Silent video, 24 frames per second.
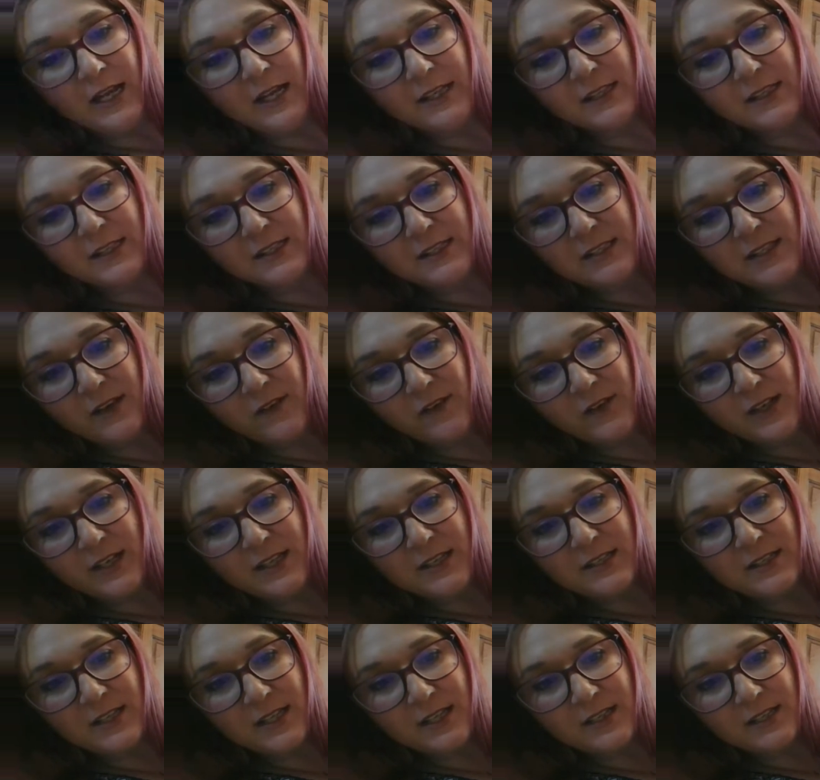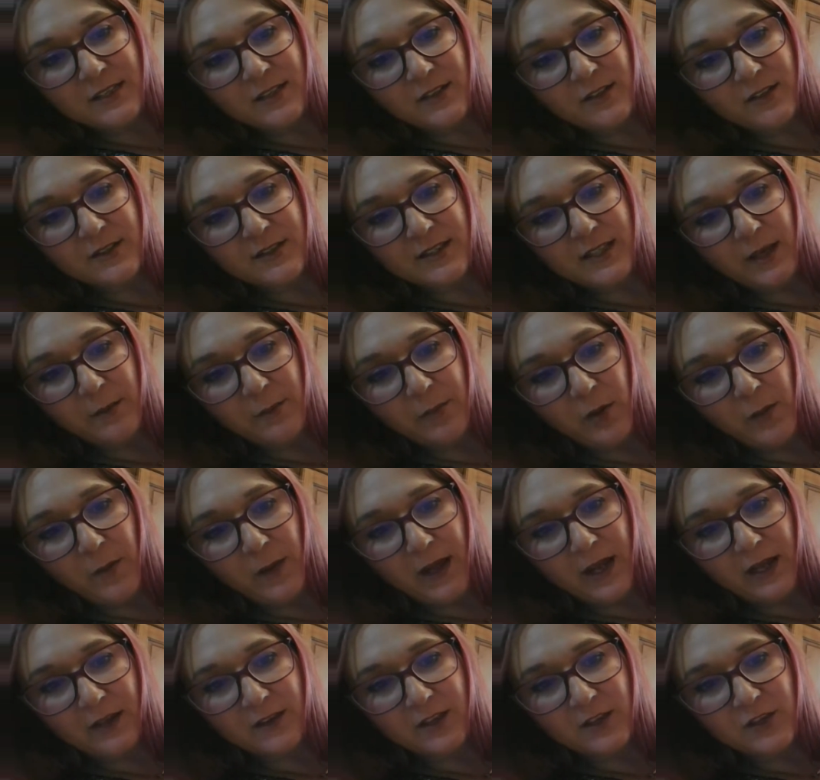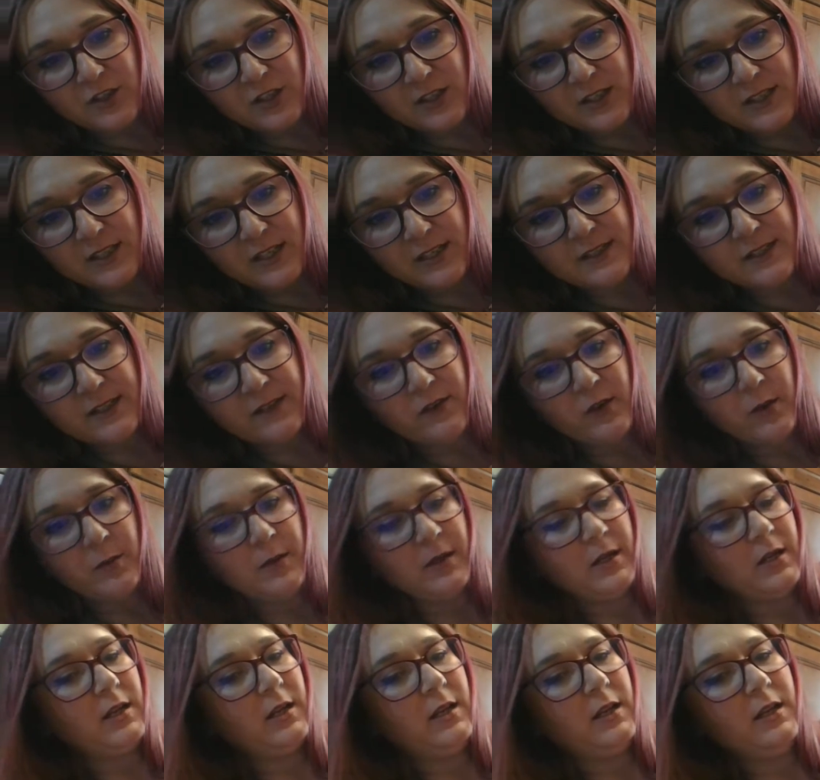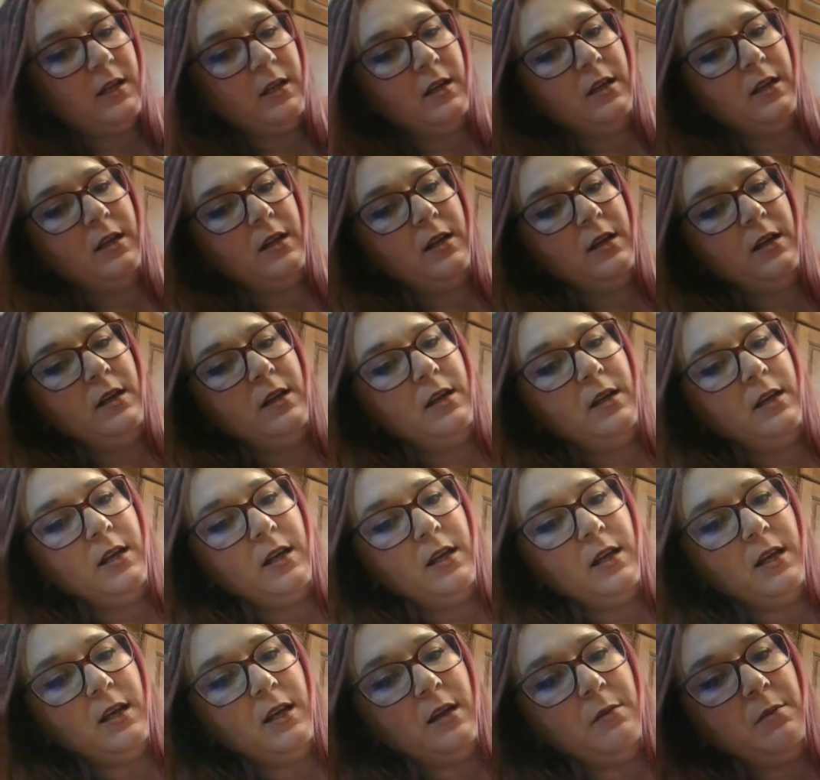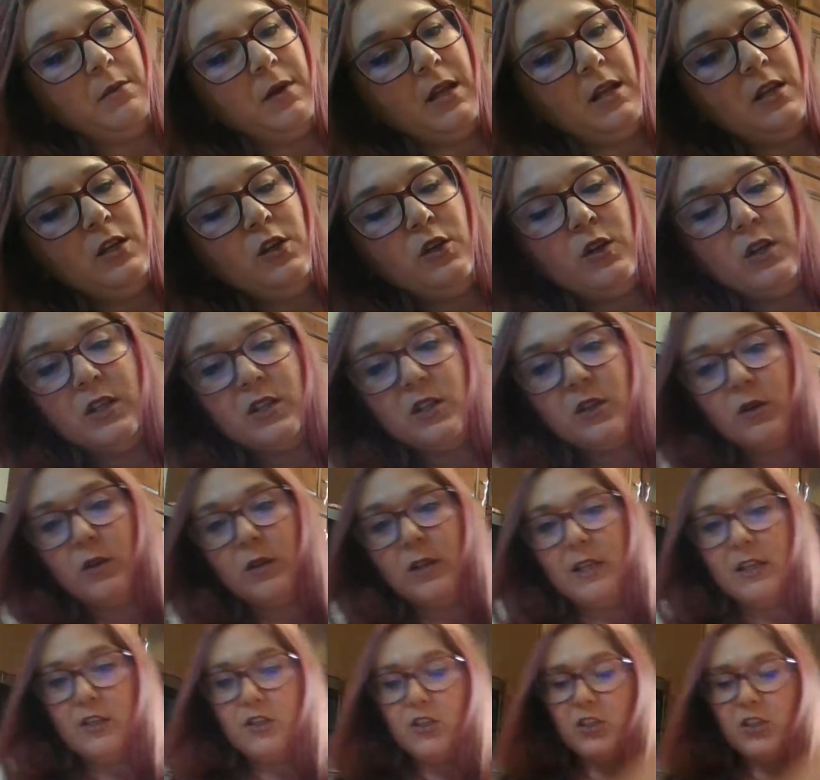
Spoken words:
and it's a 70-cent little sample pack that she sends everybody. And you can totally,